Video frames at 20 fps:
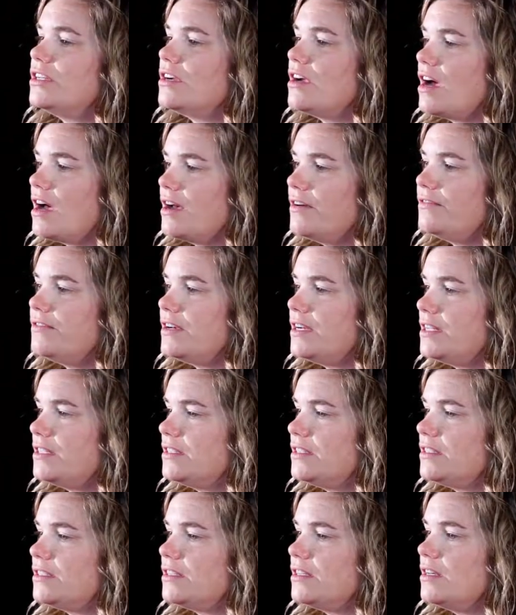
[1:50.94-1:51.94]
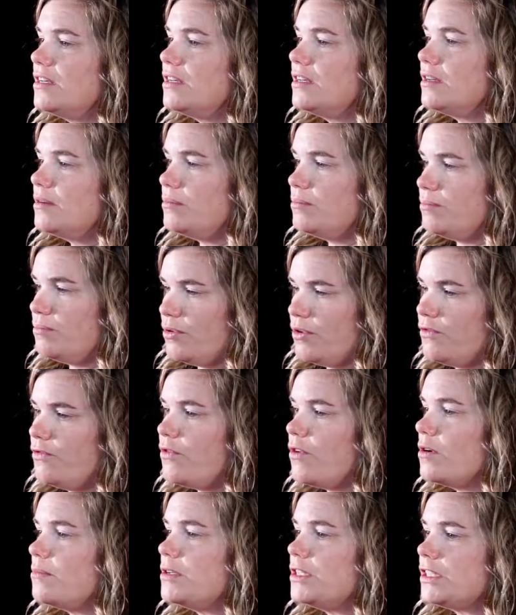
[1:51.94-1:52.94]
a confidence,
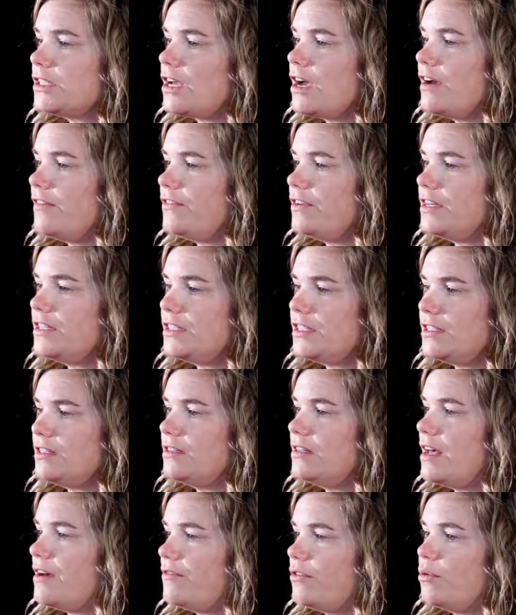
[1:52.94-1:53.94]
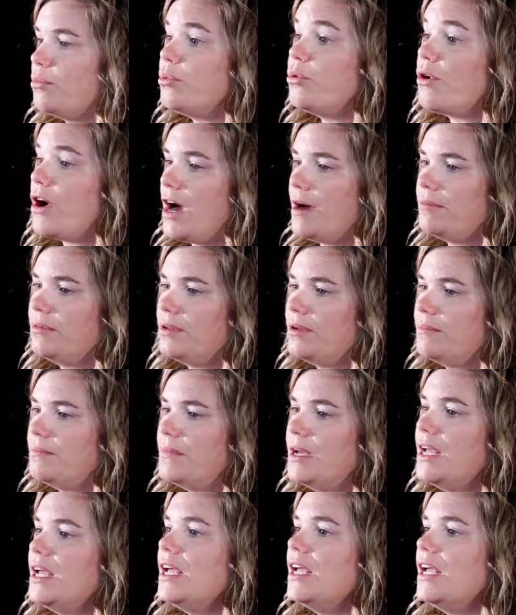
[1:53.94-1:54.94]
performance confidence level
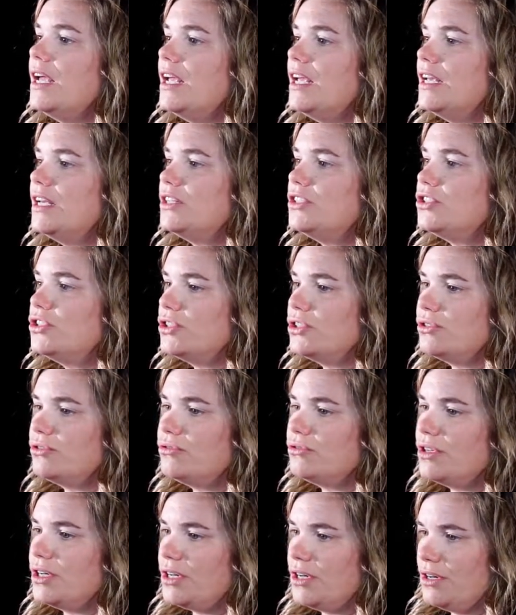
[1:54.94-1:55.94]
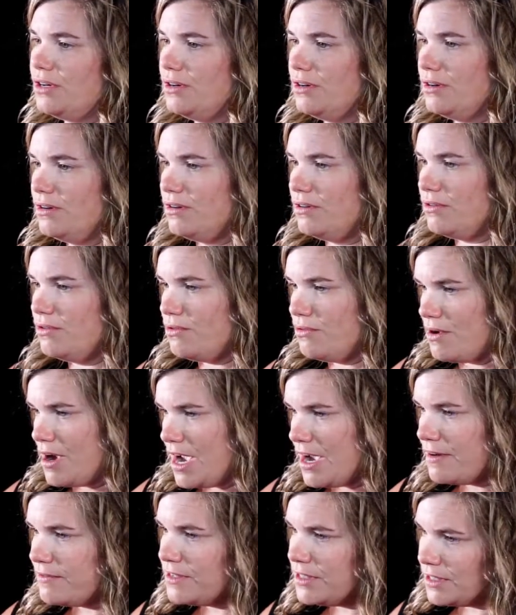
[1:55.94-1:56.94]
problem in children who
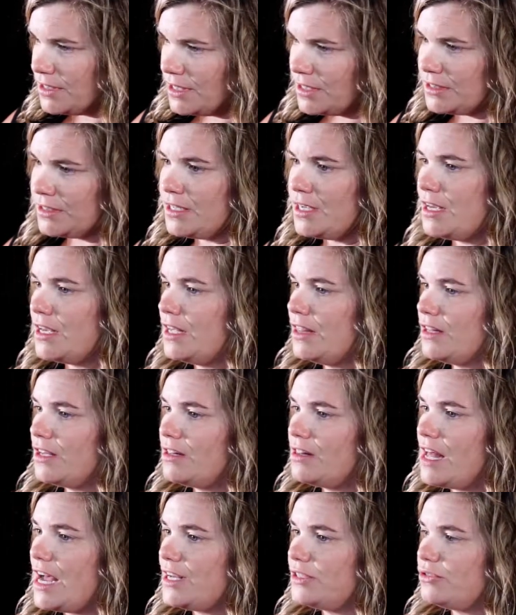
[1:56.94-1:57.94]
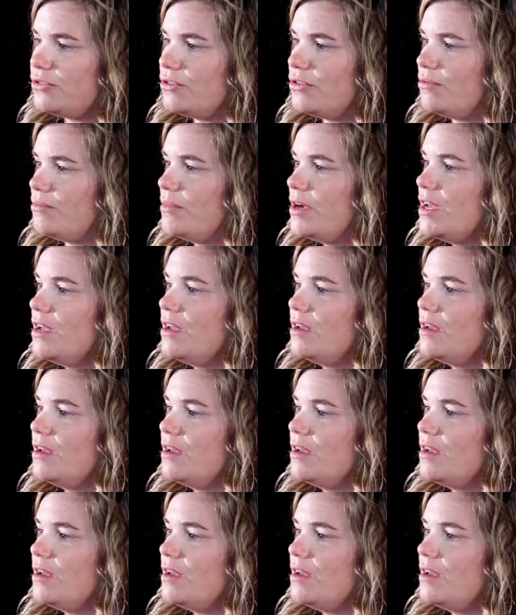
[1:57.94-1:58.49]
have dyslexia in the classroom.